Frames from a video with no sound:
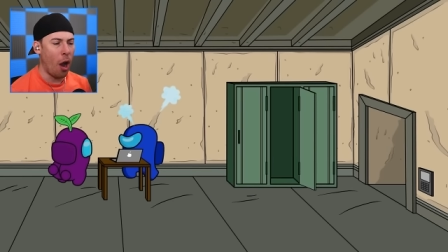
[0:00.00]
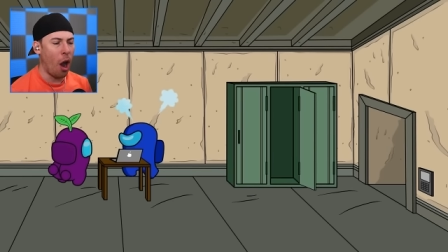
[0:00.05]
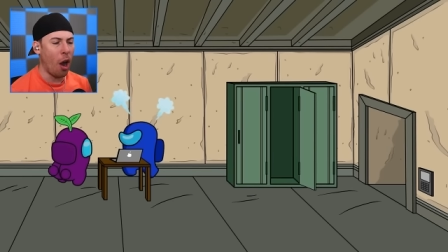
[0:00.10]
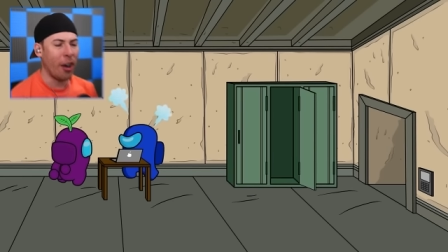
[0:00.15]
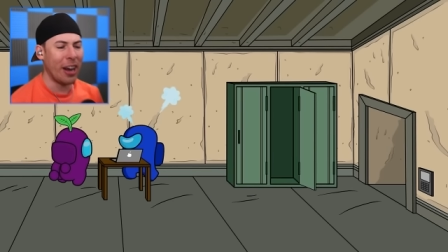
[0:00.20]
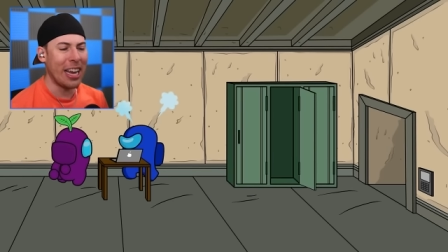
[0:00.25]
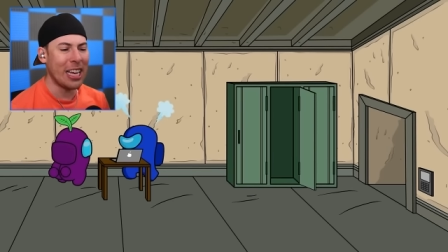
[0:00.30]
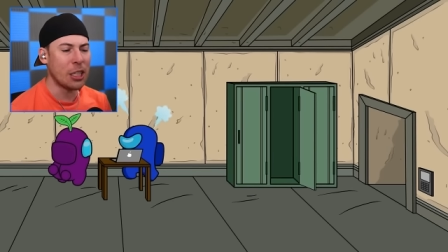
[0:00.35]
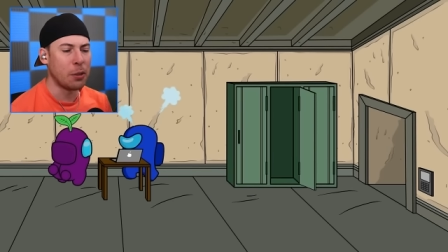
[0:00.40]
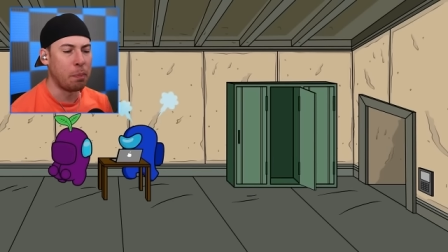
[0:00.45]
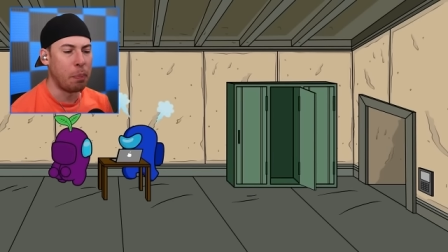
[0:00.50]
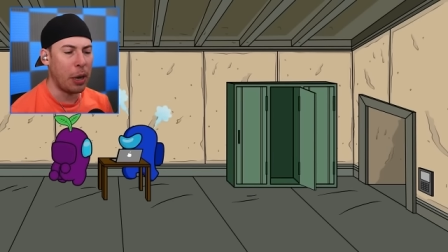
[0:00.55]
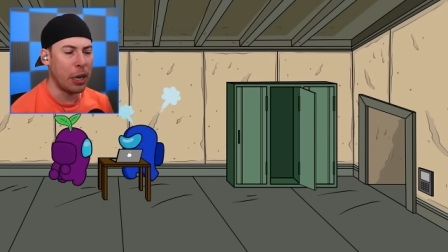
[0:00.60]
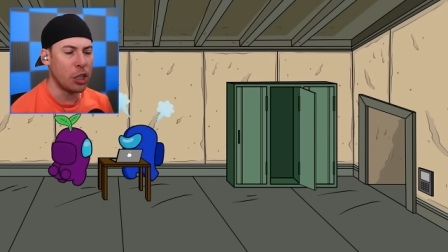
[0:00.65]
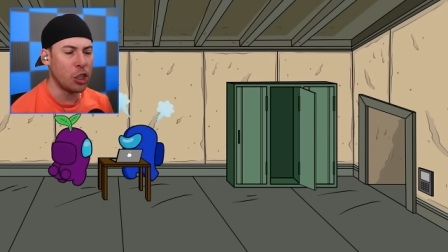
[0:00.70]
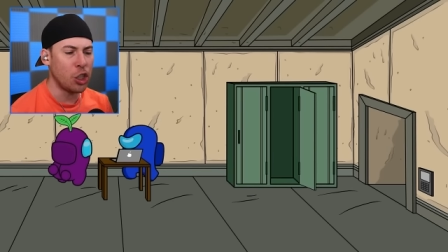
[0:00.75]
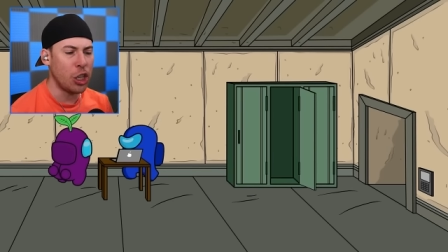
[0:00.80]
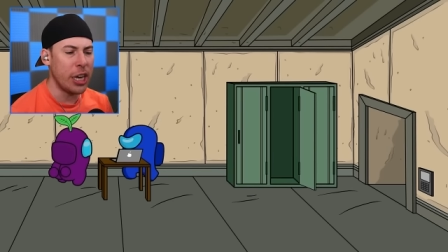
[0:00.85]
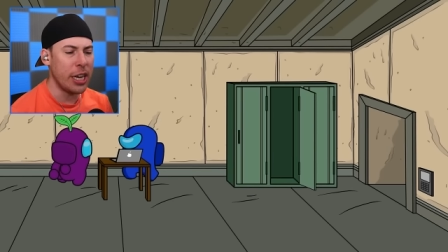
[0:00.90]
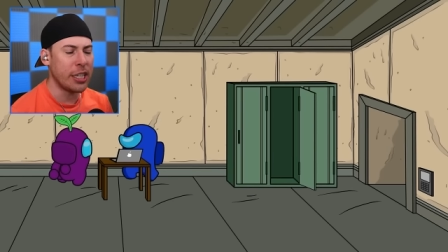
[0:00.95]
Are his butt
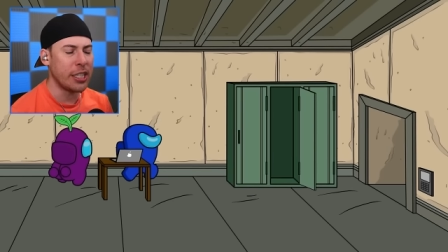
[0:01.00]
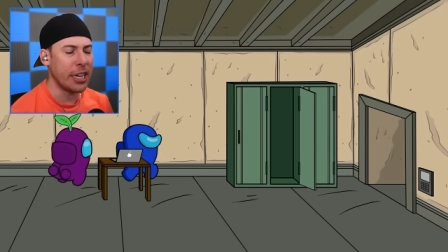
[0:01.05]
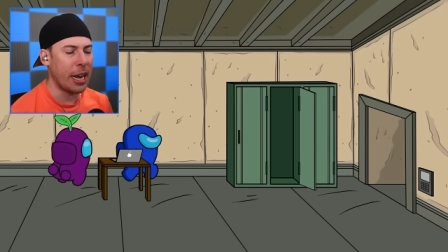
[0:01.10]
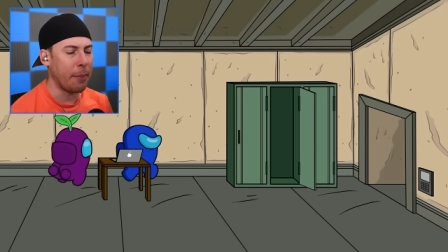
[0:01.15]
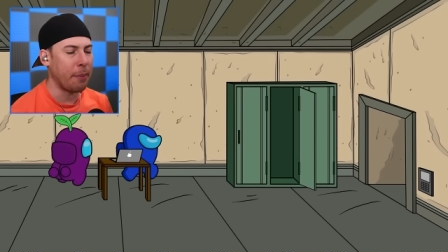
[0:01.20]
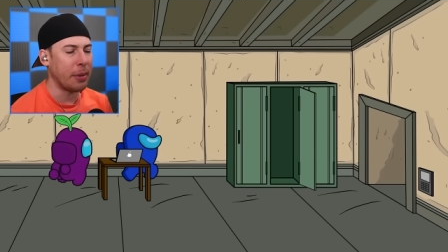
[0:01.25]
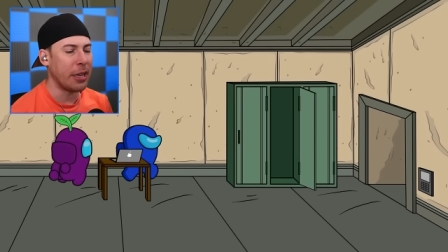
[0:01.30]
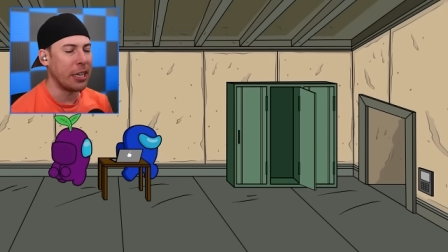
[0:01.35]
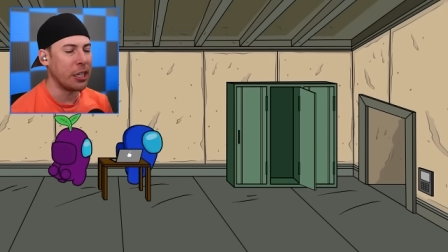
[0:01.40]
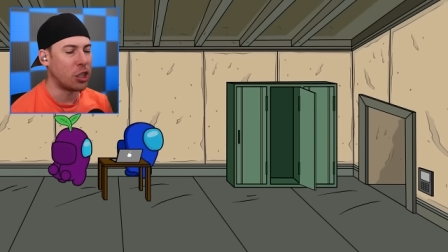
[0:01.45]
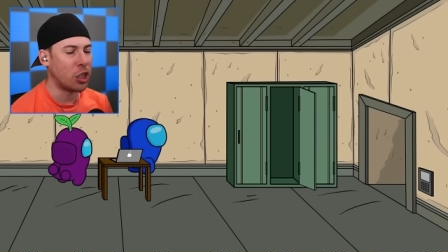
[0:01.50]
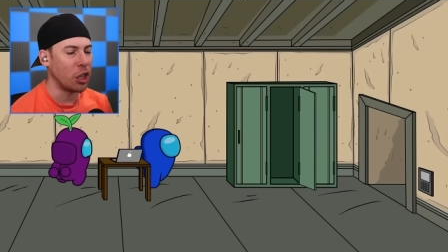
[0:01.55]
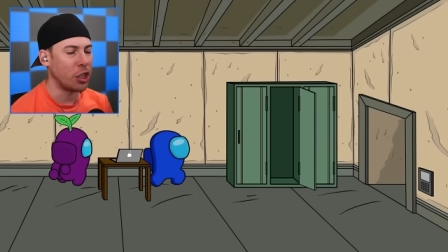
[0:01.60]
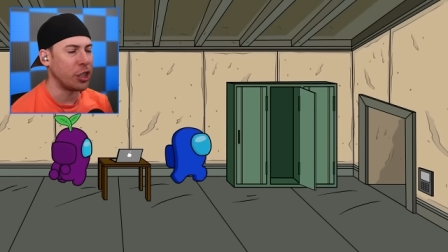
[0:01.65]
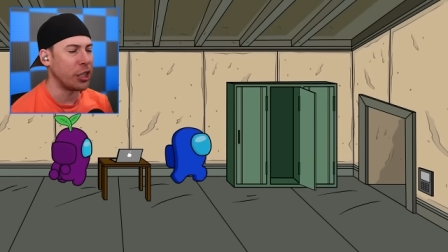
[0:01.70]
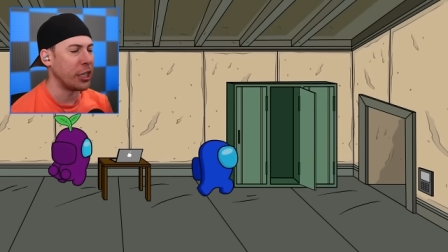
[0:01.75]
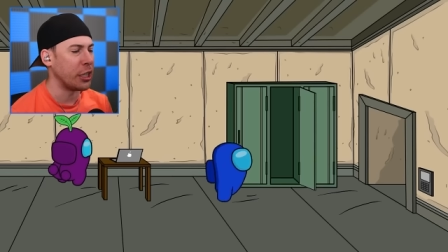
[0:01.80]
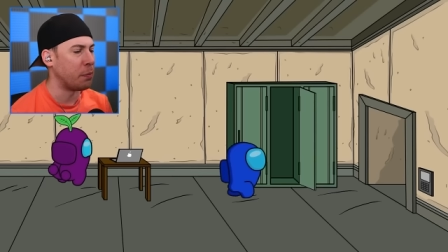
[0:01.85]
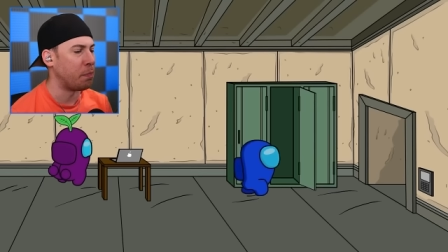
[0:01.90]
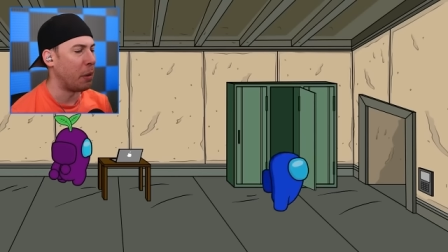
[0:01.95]
cheeks? Yep, he's
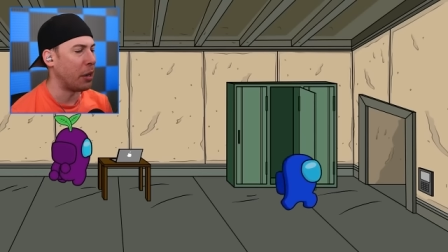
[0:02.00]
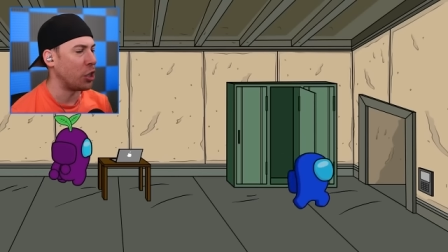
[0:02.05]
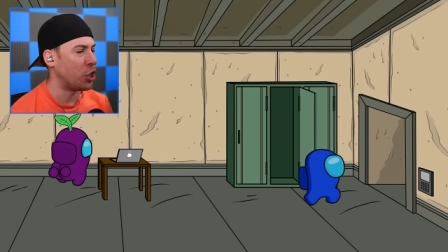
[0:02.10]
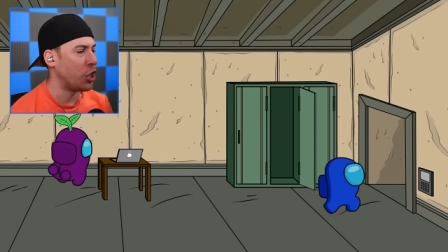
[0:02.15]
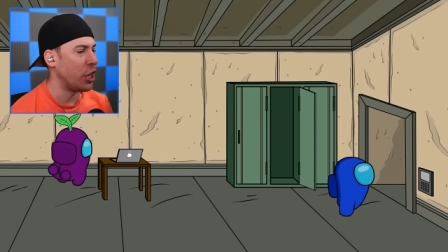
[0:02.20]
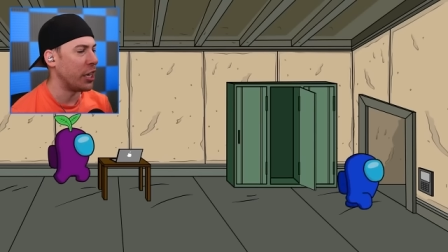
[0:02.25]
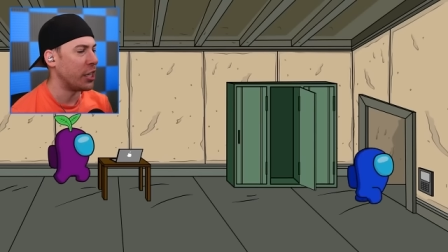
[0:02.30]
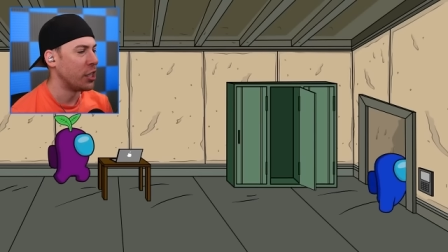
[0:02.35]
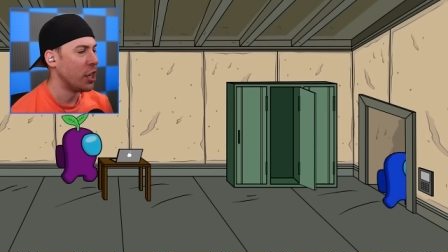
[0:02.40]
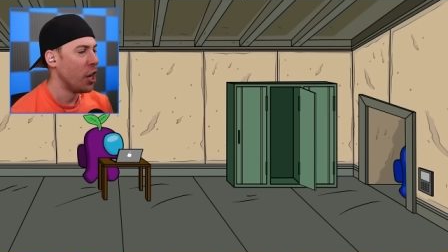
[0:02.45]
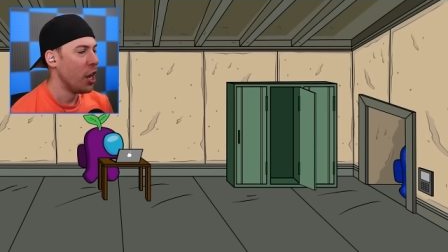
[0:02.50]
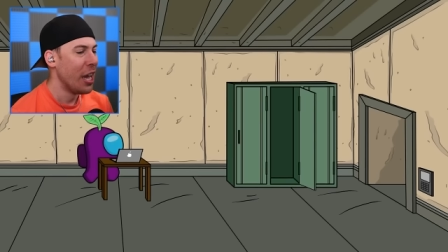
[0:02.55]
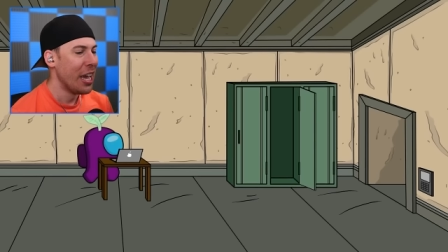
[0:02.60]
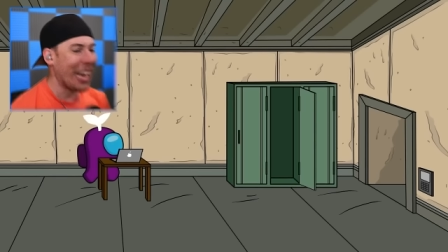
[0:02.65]
touching his butt cheeks.